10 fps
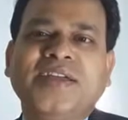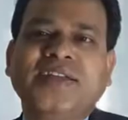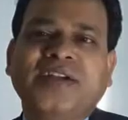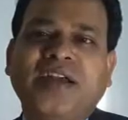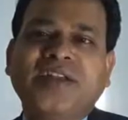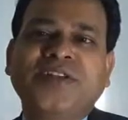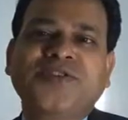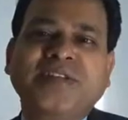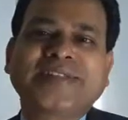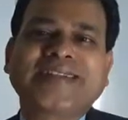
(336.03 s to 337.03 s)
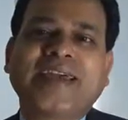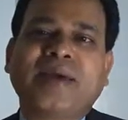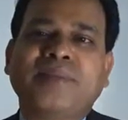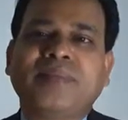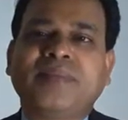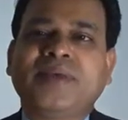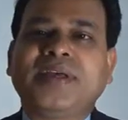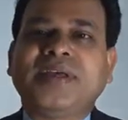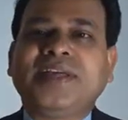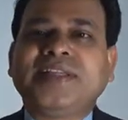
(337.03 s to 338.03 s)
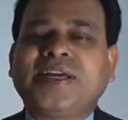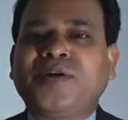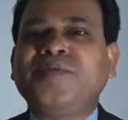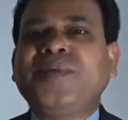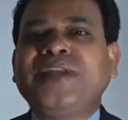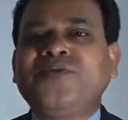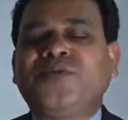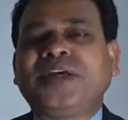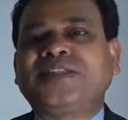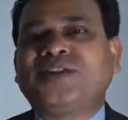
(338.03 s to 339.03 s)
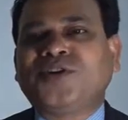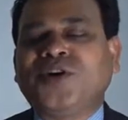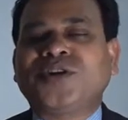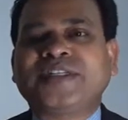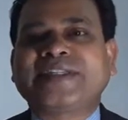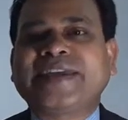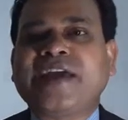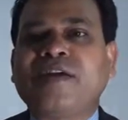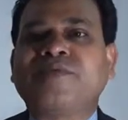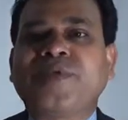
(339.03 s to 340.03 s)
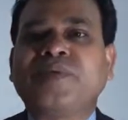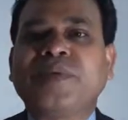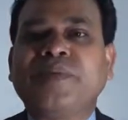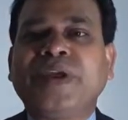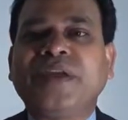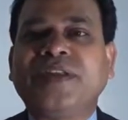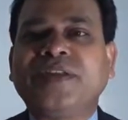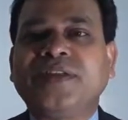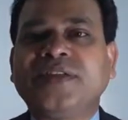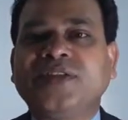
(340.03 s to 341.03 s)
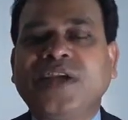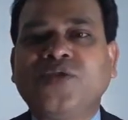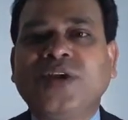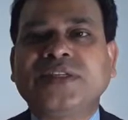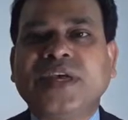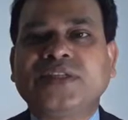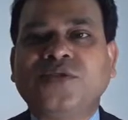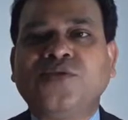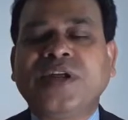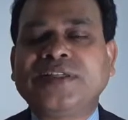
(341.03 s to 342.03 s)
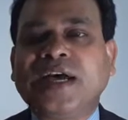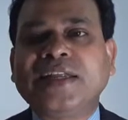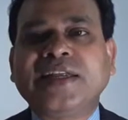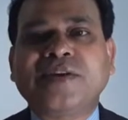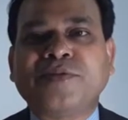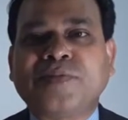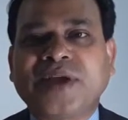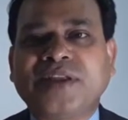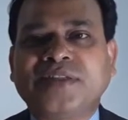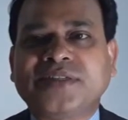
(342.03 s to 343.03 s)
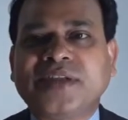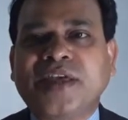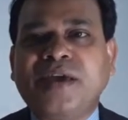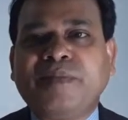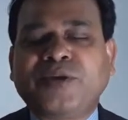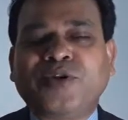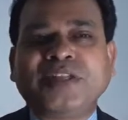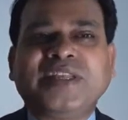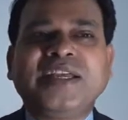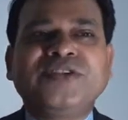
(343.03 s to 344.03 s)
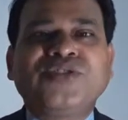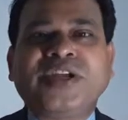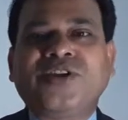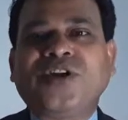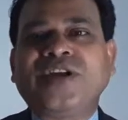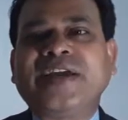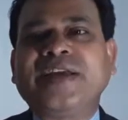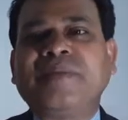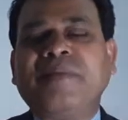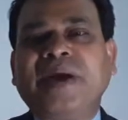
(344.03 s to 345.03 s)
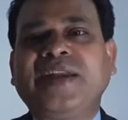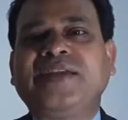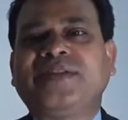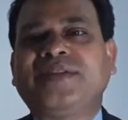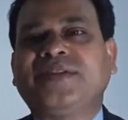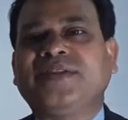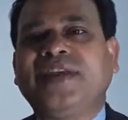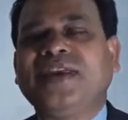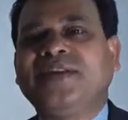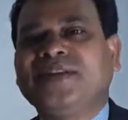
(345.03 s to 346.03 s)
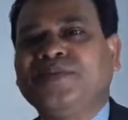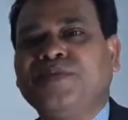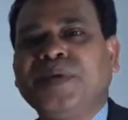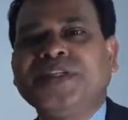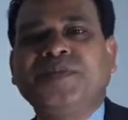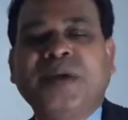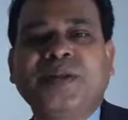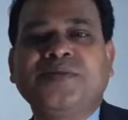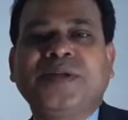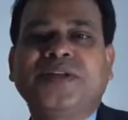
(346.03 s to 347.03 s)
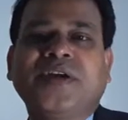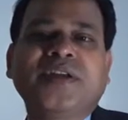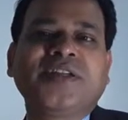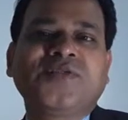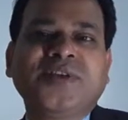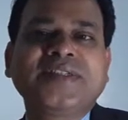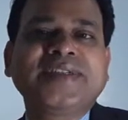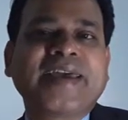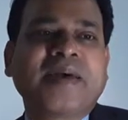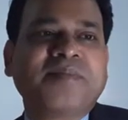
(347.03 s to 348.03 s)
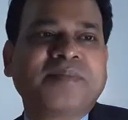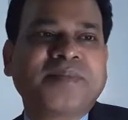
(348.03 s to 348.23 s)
turned into a scam. The company was not a scam from the beginning. It was as good as other companies. But when things were not getting managed, then this mismanagement turned into a scam.